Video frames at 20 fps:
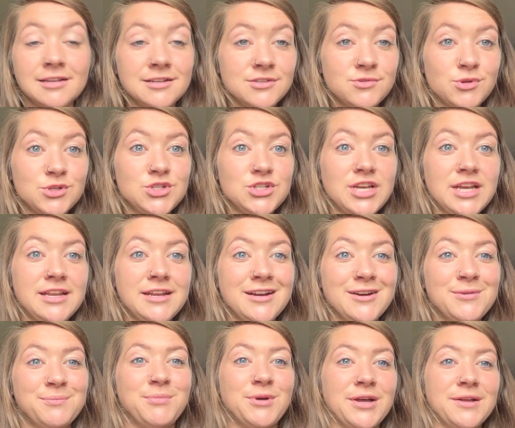that's what you get
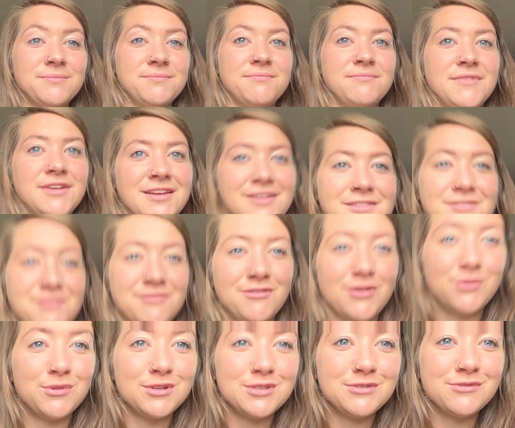here, but my
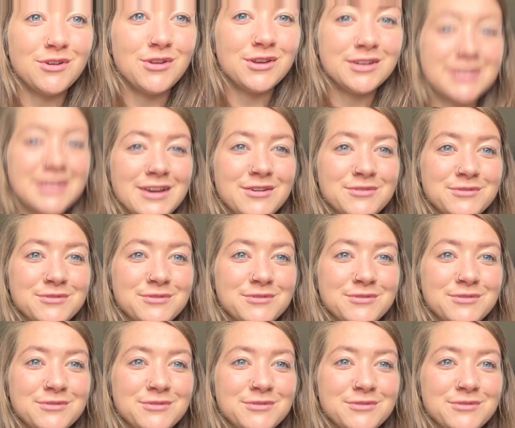phone is falling now.